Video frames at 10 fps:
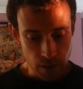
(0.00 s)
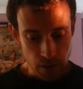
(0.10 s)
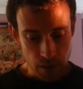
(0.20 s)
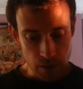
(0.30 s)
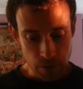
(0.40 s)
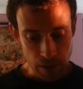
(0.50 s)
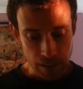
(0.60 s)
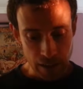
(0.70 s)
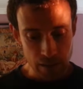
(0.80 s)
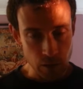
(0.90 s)
then if that
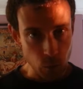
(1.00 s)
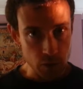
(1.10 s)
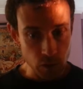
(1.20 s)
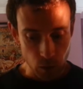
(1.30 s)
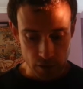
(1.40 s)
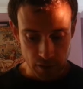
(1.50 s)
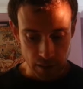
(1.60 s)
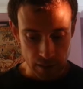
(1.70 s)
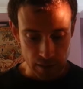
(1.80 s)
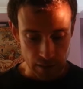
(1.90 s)
candidate was not standing,